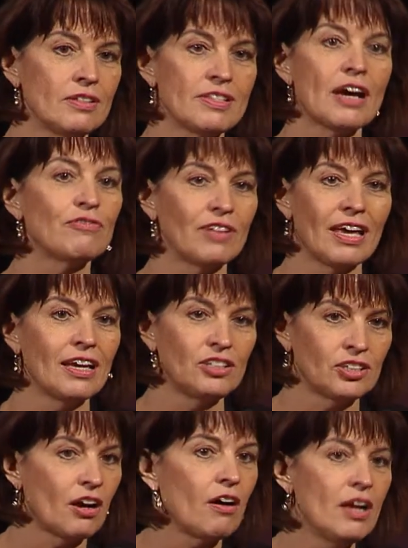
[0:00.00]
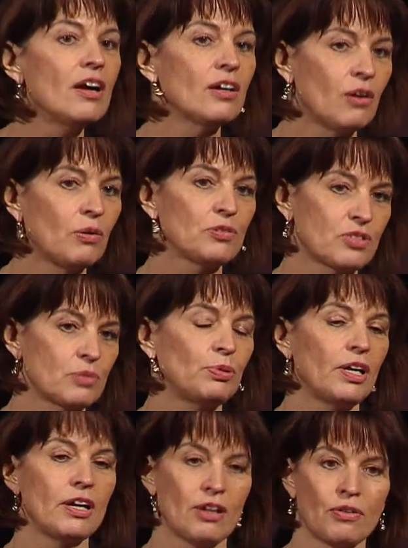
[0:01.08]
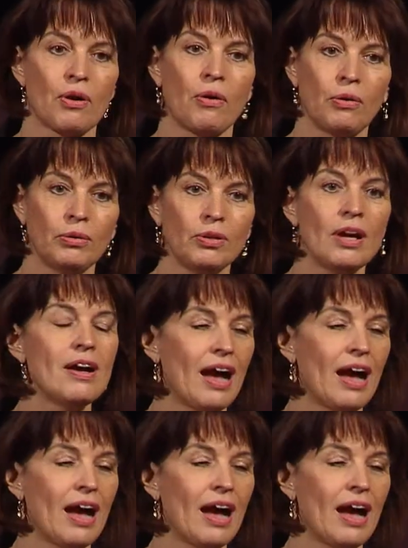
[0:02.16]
in South Asia, costs play a role.